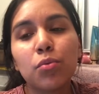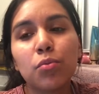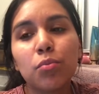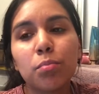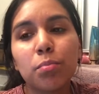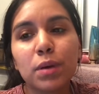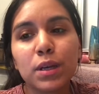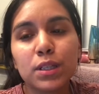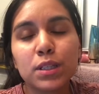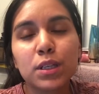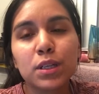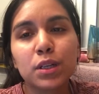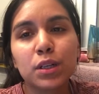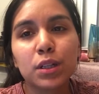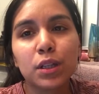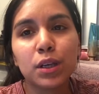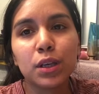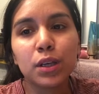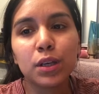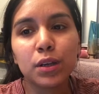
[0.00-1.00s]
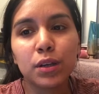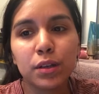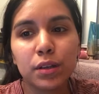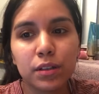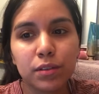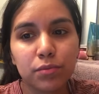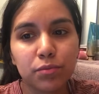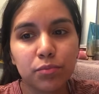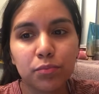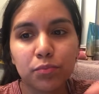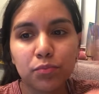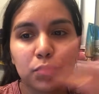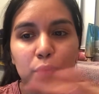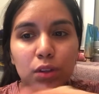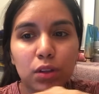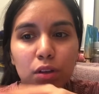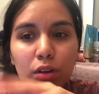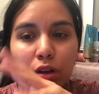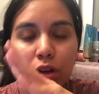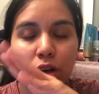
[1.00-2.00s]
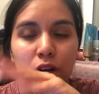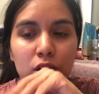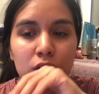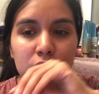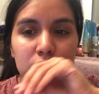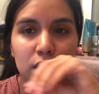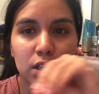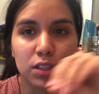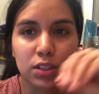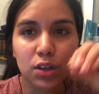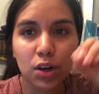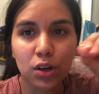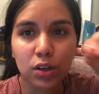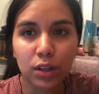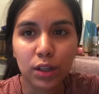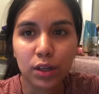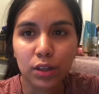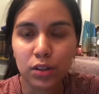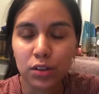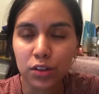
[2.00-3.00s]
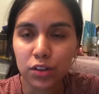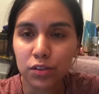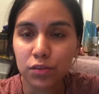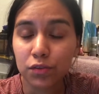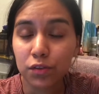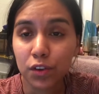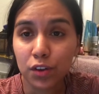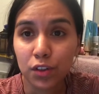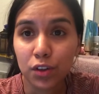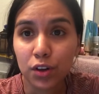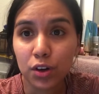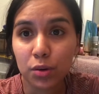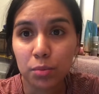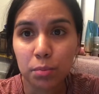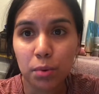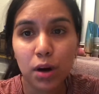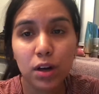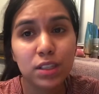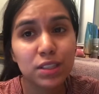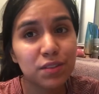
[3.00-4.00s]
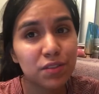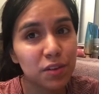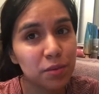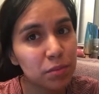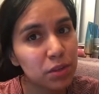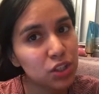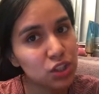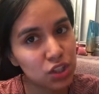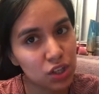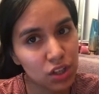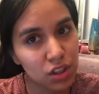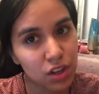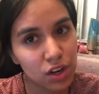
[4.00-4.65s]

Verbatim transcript: Basically, our desks are like a little further apart from each other.